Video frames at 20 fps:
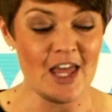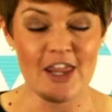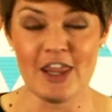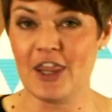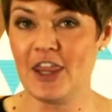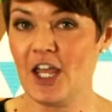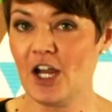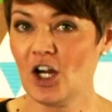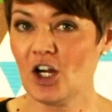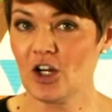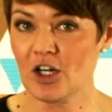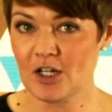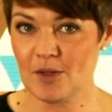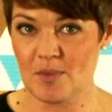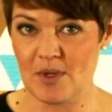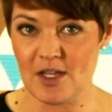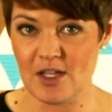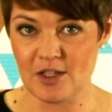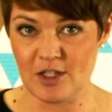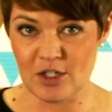they're going to
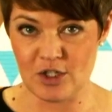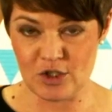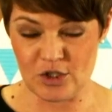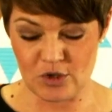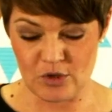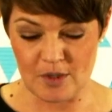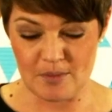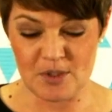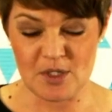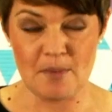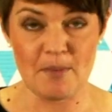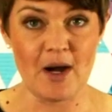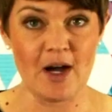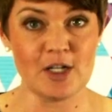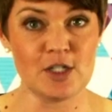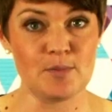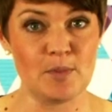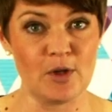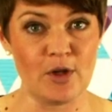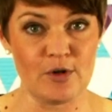be in the description
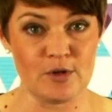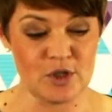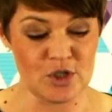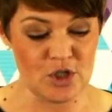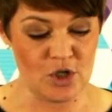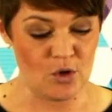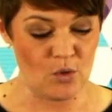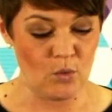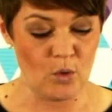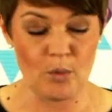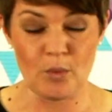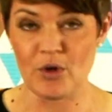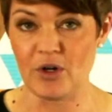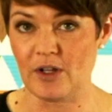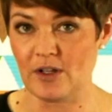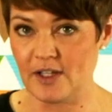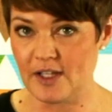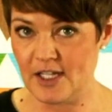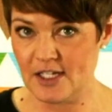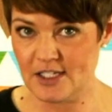box below too. We'll put
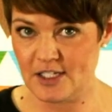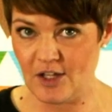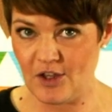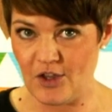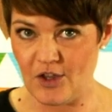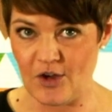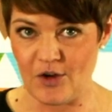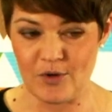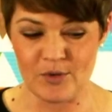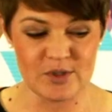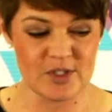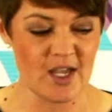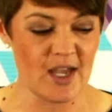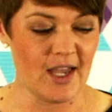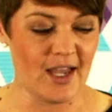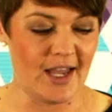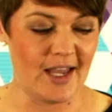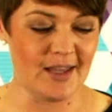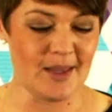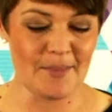a link to those
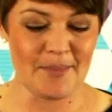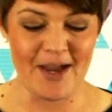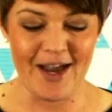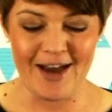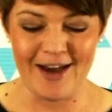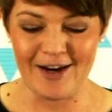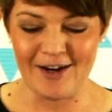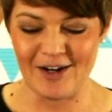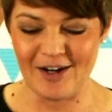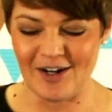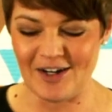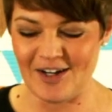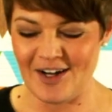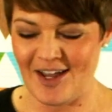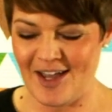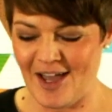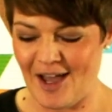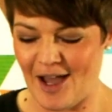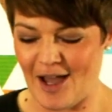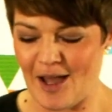and the pattern,
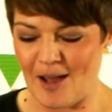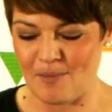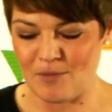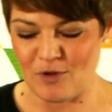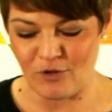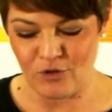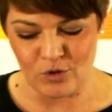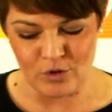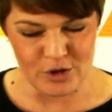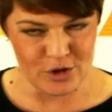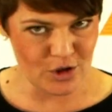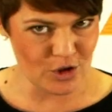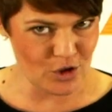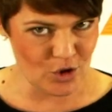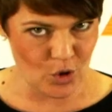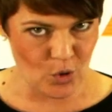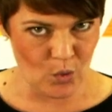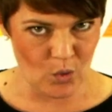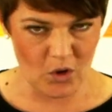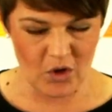of course the
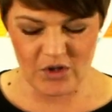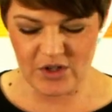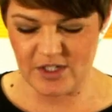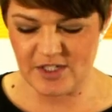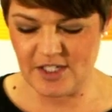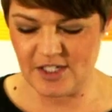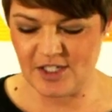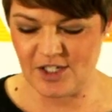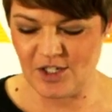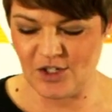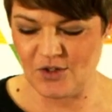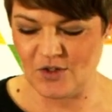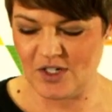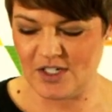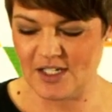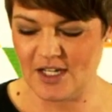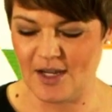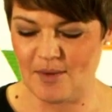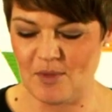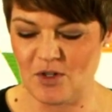tool, the 60-degree
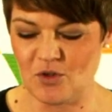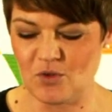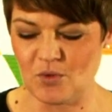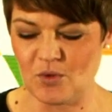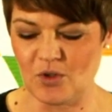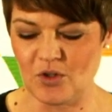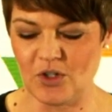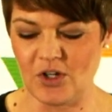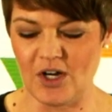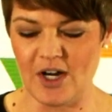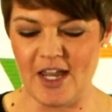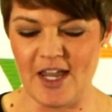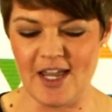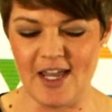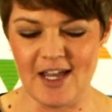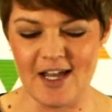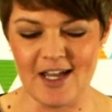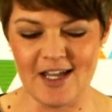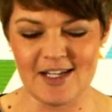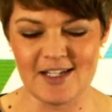diamond ruler
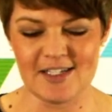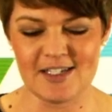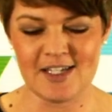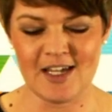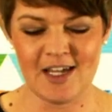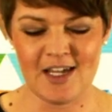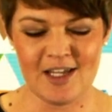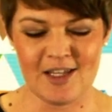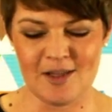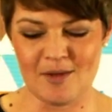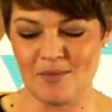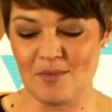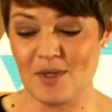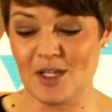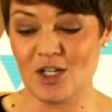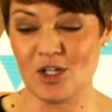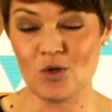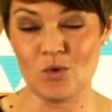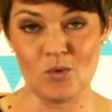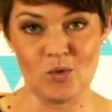and the
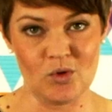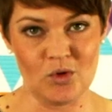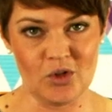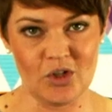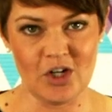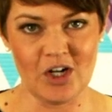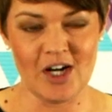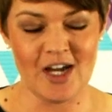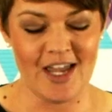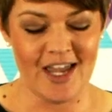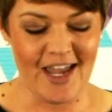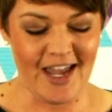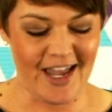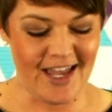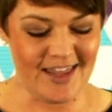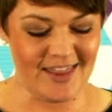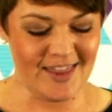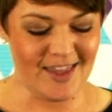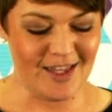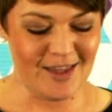mini ruler,
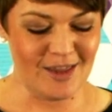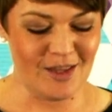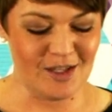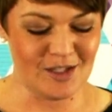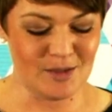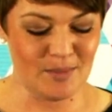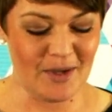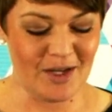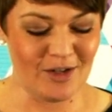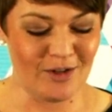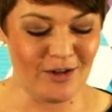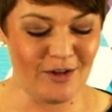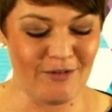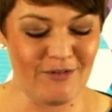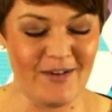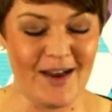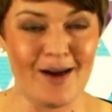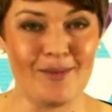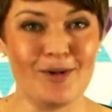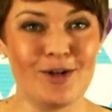and then this bundle of
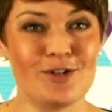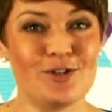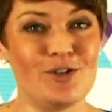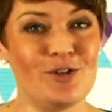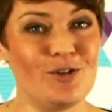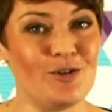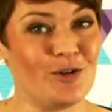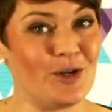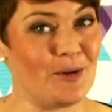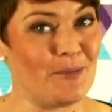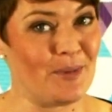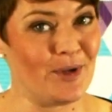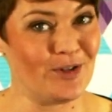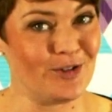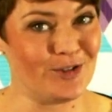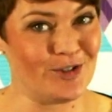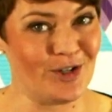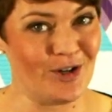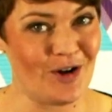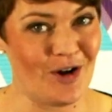fabric so you can
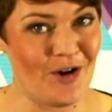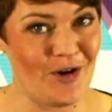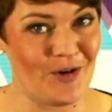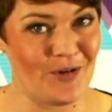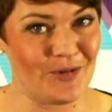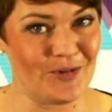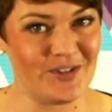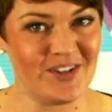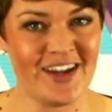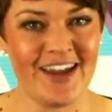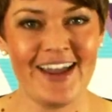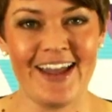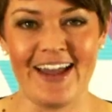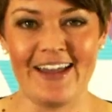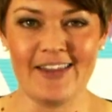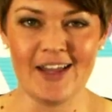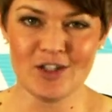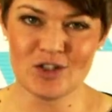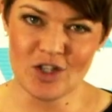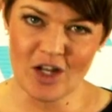build your own.
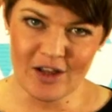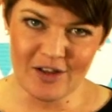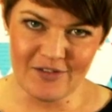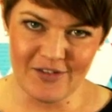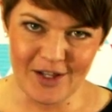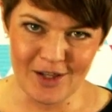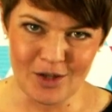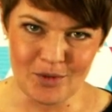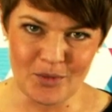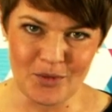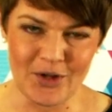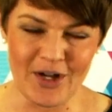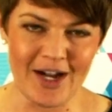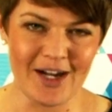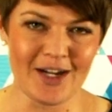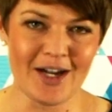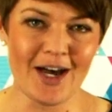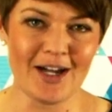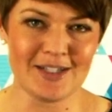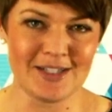And that's all available
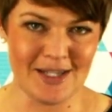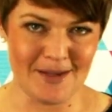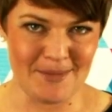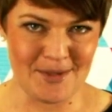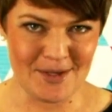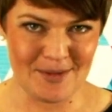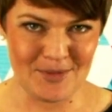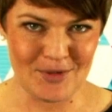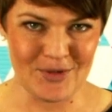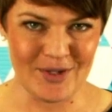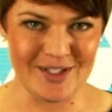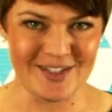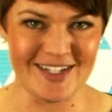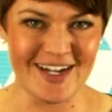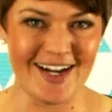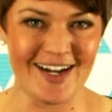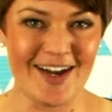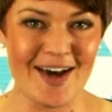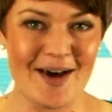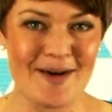at
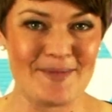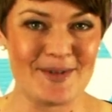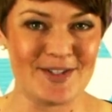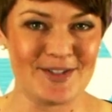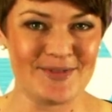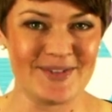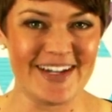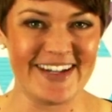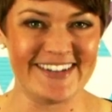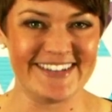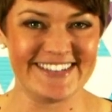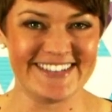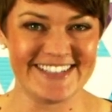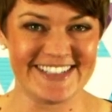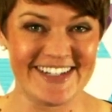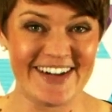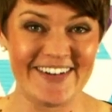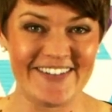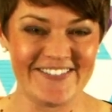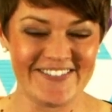gossypiumquilt.com as well.
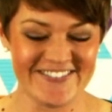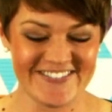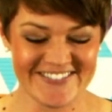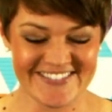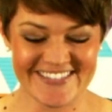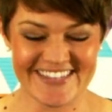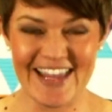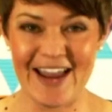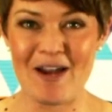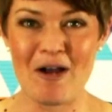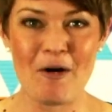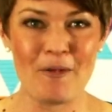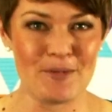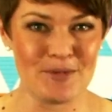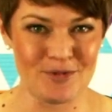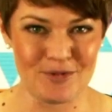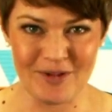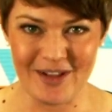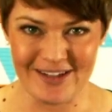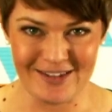So I
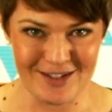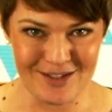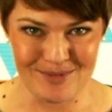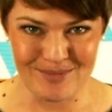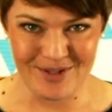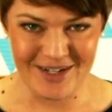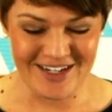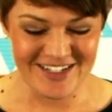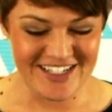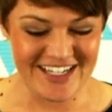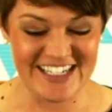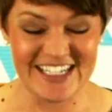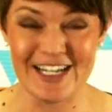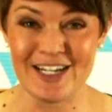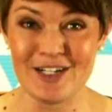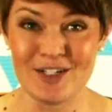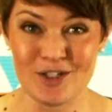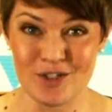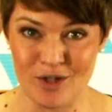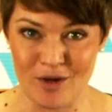hope you like this project.
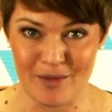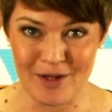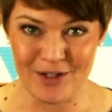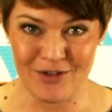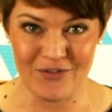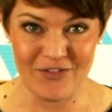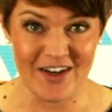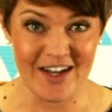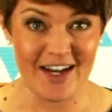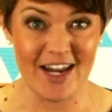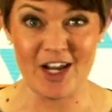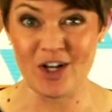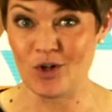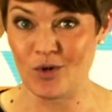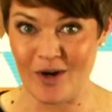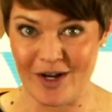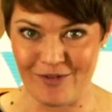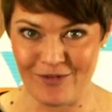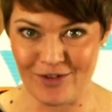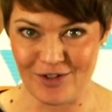It is so much fun and
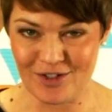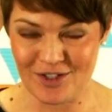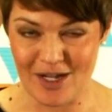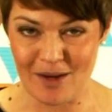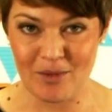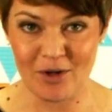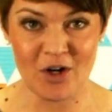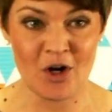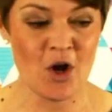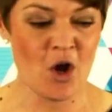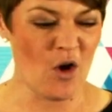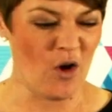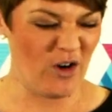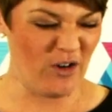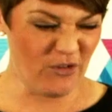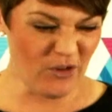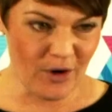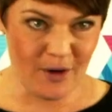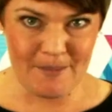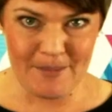great for summer or
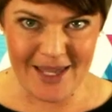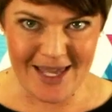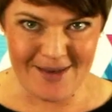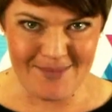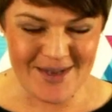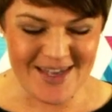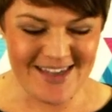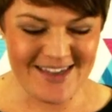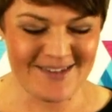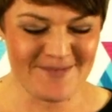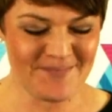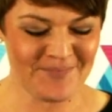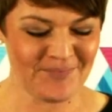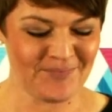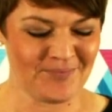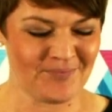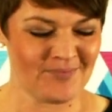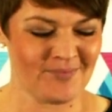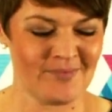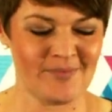for a baby.
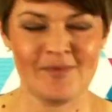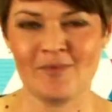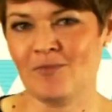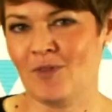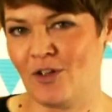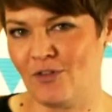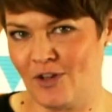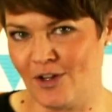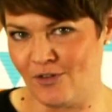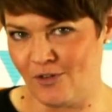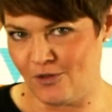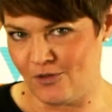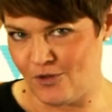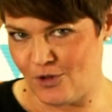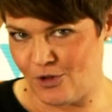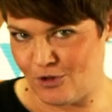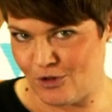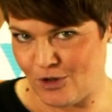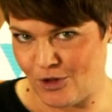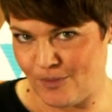My favorite
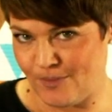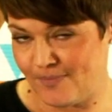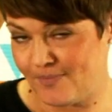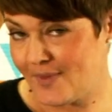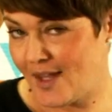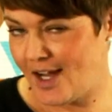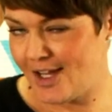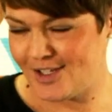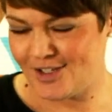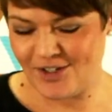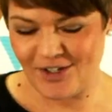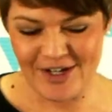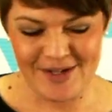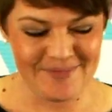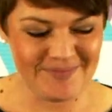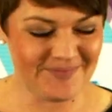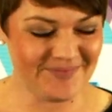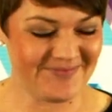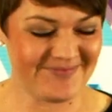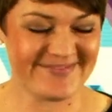food group, ice
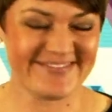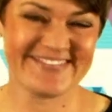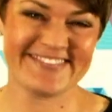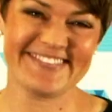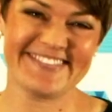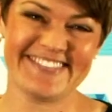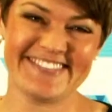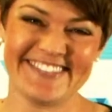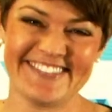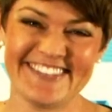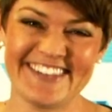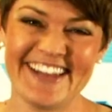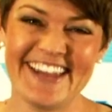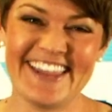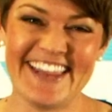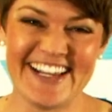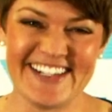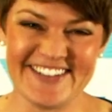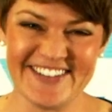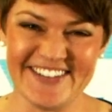cream.
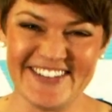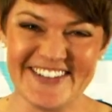Thanks for